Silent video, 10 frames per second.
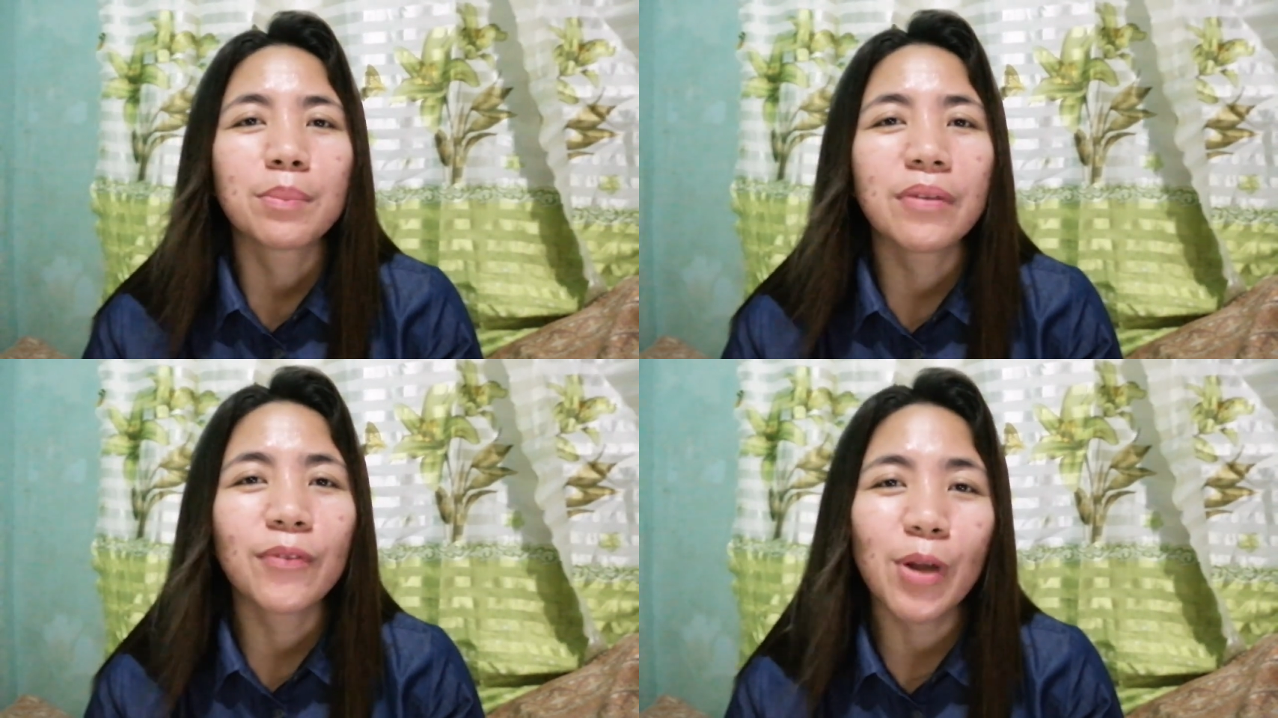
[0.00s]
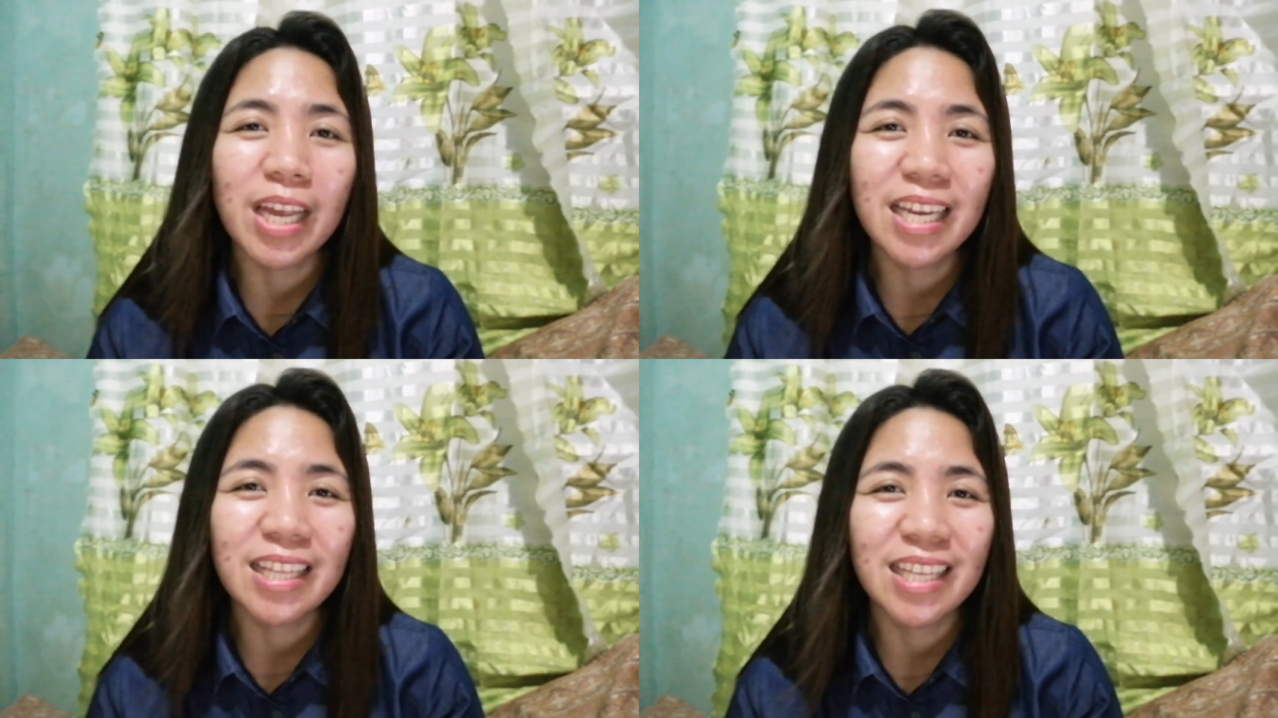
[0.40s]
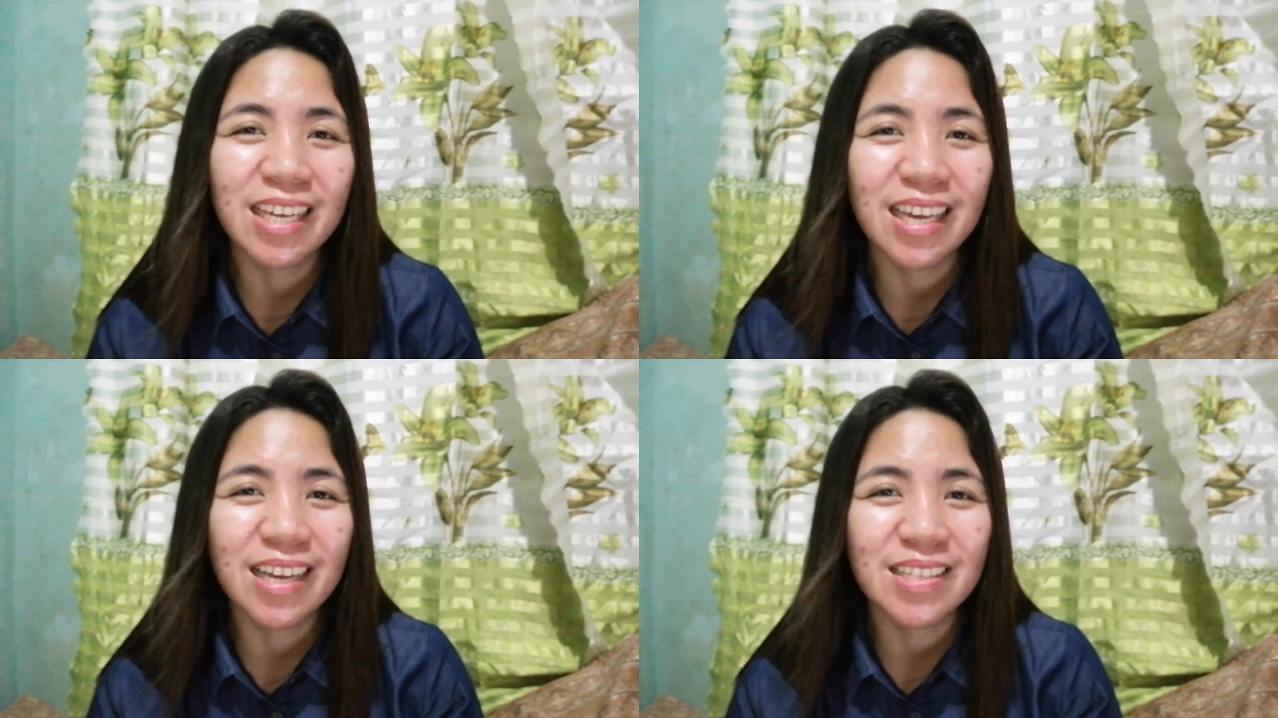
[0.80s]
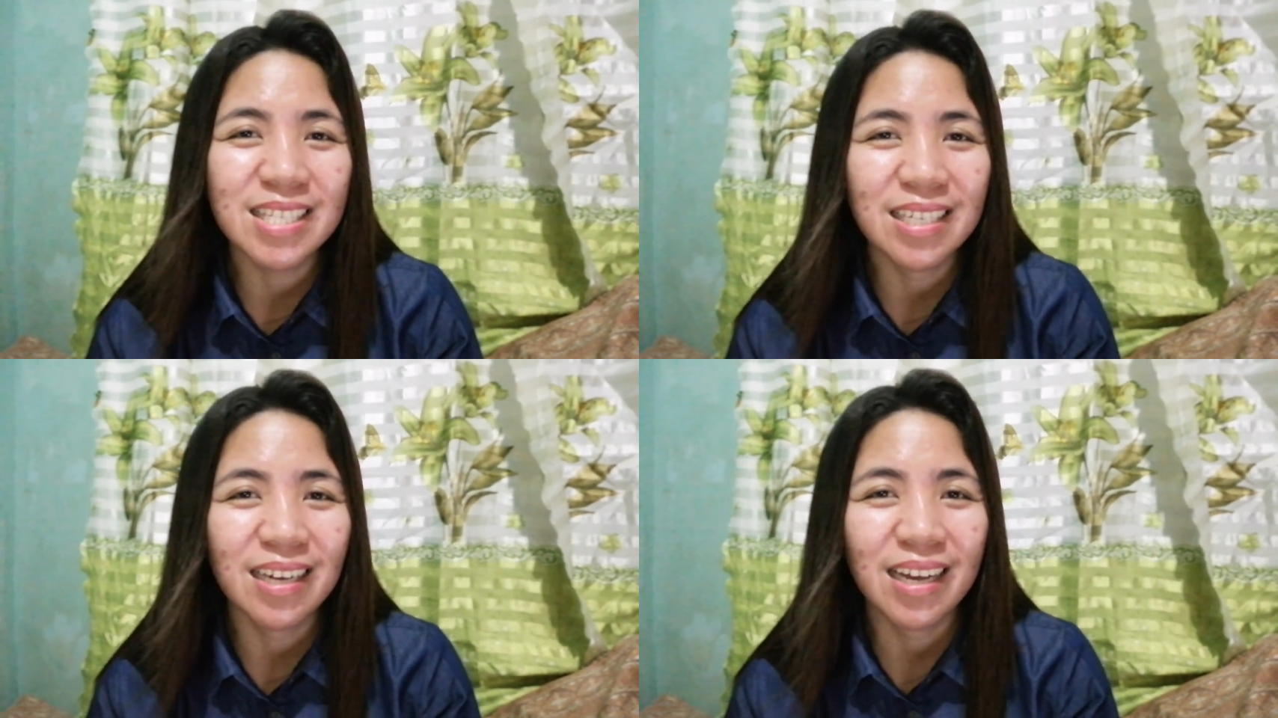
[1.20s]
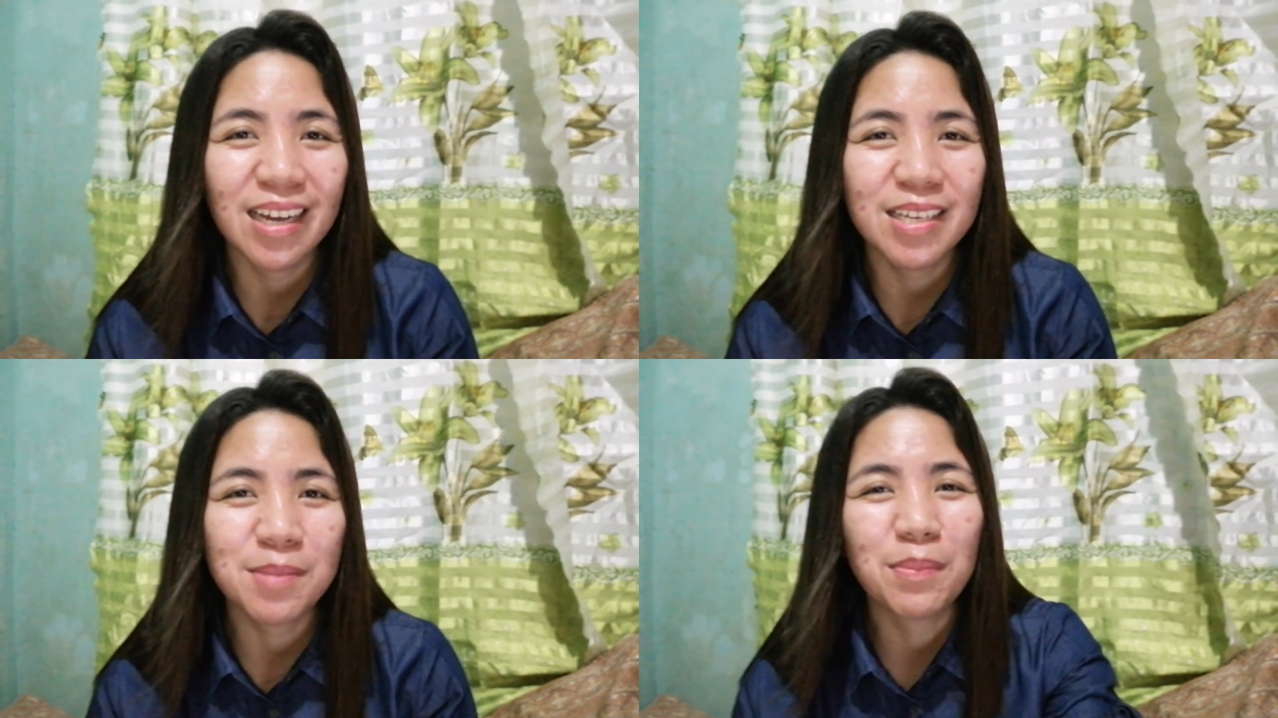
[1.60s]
Before anything else guys,